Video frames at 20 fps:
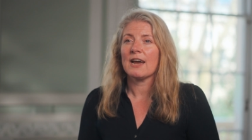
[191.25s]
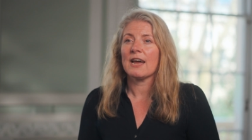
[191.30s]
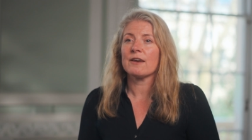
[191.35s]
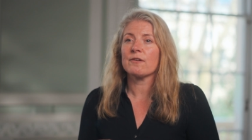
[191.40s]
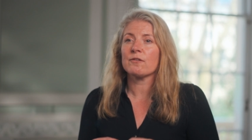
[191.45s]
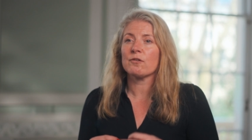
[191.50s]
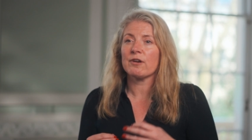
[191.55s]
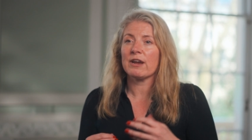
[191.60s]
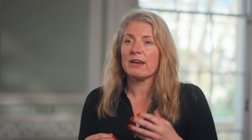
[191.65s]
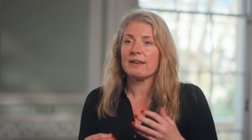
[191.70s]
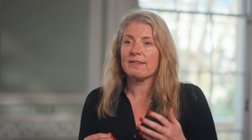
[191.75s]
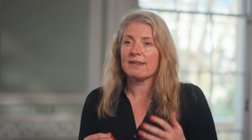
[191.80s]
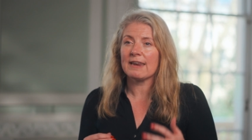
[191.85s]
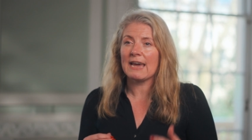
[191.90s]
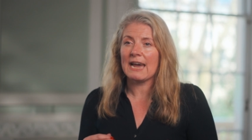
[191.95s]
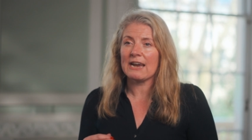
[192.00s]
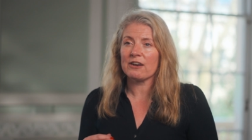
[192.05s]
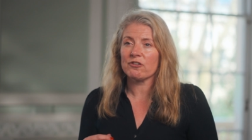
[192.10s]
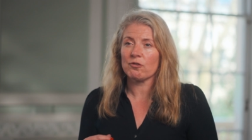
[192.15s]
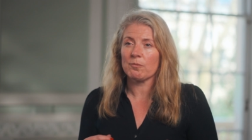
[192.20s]
and have created
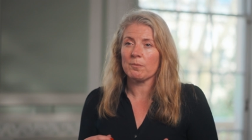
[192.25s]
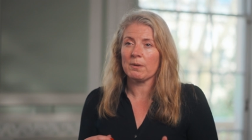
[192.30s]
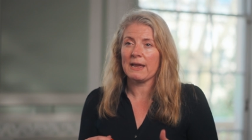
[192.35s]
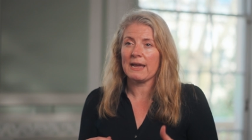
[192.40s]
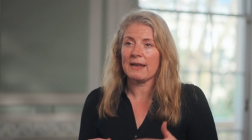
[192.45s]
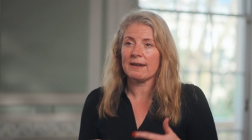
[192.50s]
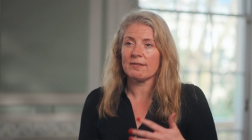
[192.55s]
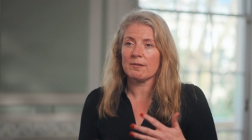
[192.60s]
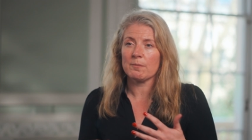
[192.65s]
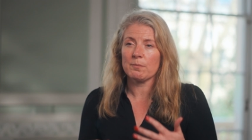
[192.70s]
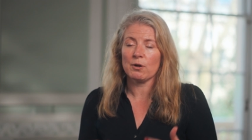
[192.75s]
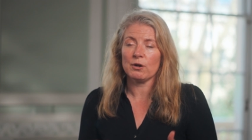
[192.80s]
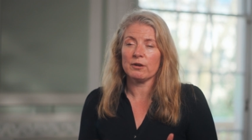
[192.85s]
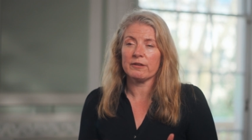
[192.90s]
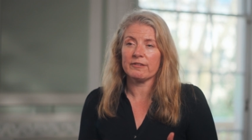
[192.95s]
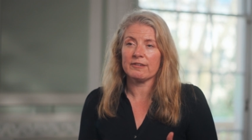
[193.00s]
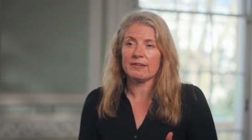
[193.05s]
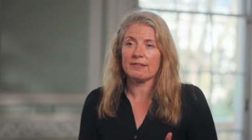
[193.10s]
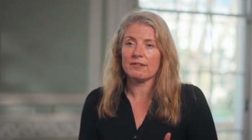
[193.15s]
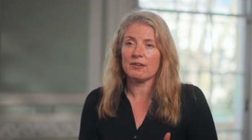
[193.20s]
action plans and
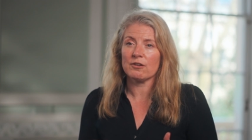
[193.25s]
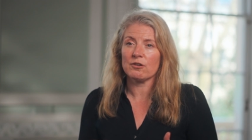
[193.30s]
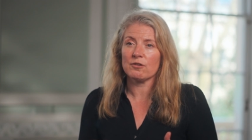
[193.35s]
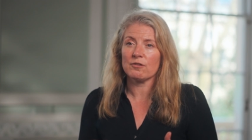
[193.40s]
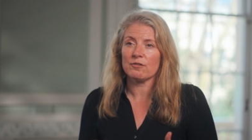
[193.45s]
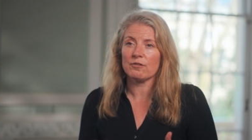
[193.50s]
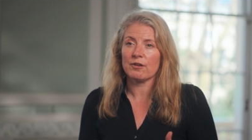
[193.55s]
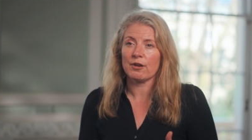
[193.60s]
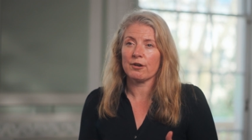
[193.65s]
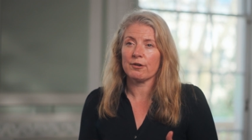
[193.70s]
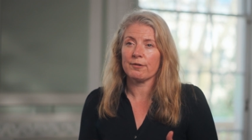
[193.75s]
policies to do so.